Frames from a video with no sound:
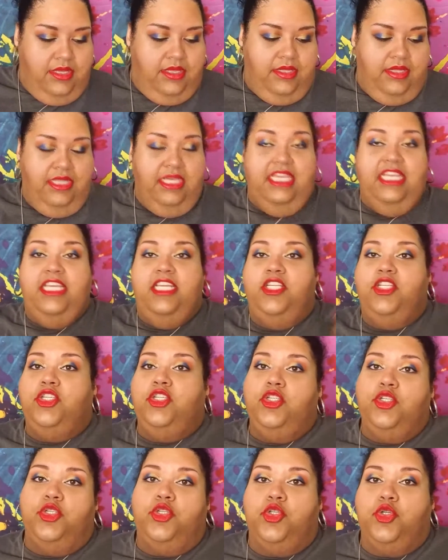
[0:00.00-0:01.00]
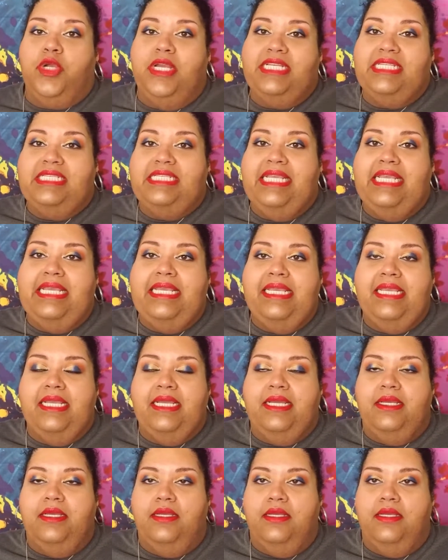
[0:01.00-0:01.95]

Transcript: The Trestique